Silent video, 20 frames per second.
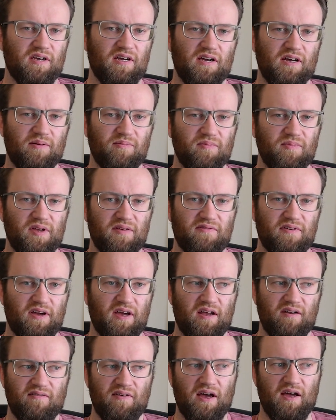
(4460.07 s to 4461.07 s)
if I
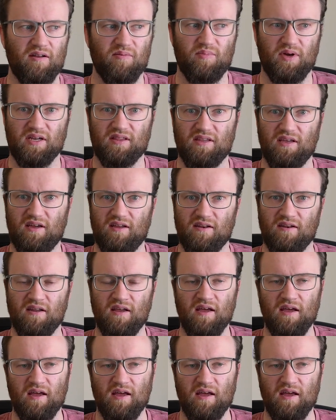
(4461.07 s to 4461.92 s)
had have had it back then?